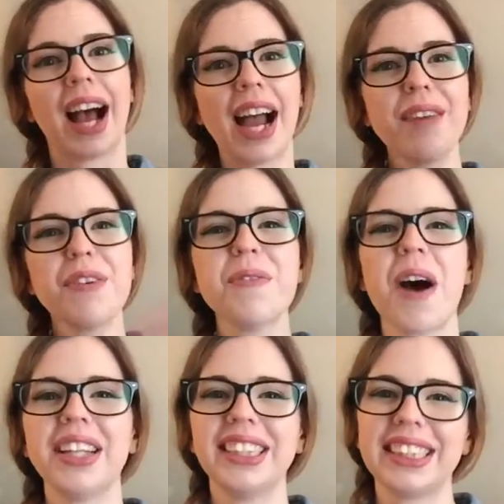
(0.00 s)
Hi
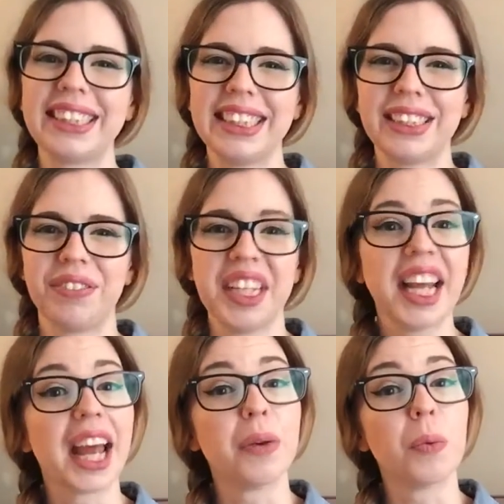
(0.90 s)
everyone, this is
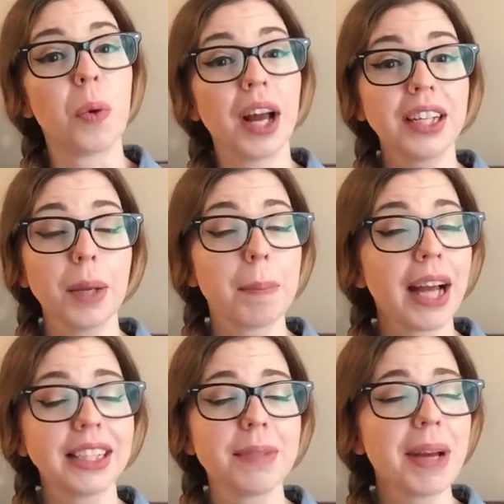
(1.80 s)
V and welcome
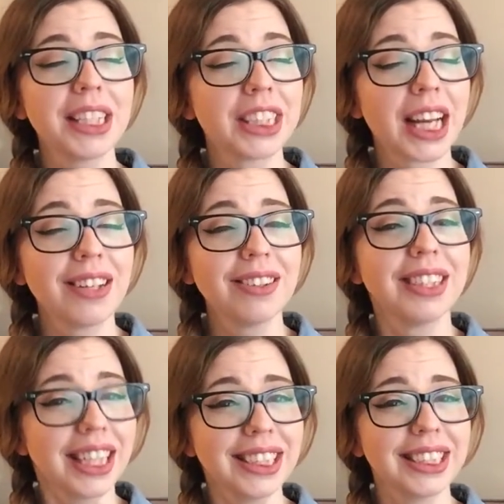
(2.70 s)
back to my channel.
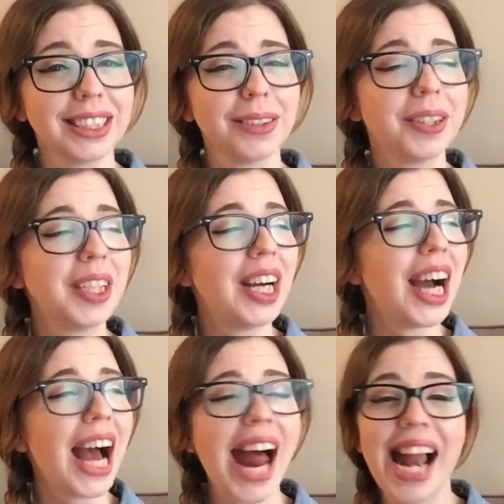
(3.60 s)
Yes,
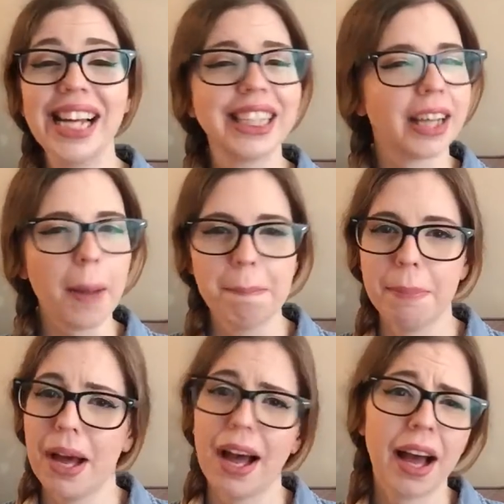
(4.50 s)

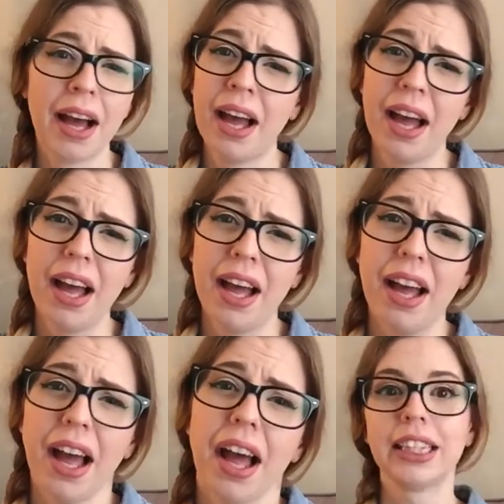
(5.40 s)
welcome
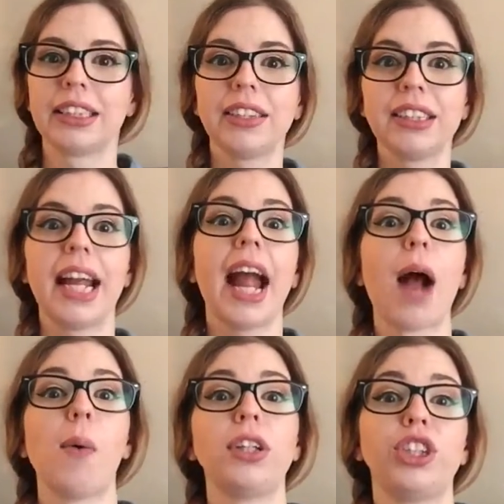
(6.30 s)
back. So today
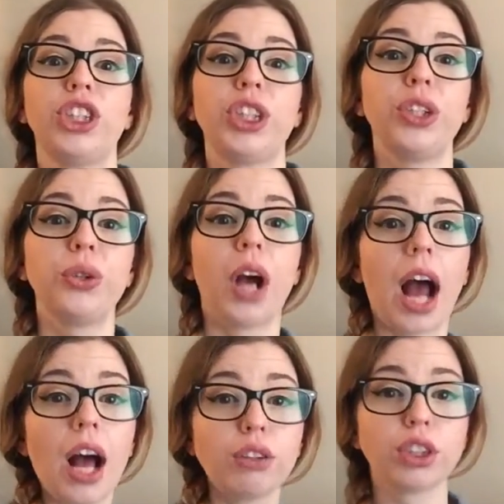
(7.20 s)
I want to show you
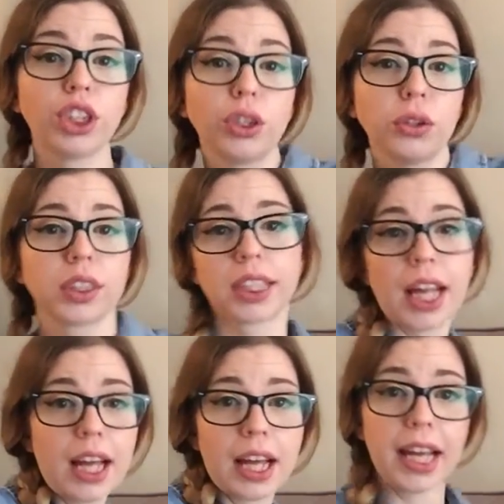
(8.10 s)
how to use
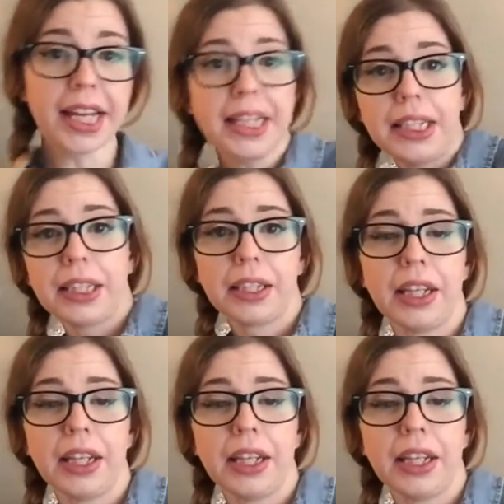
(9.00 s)
the ink.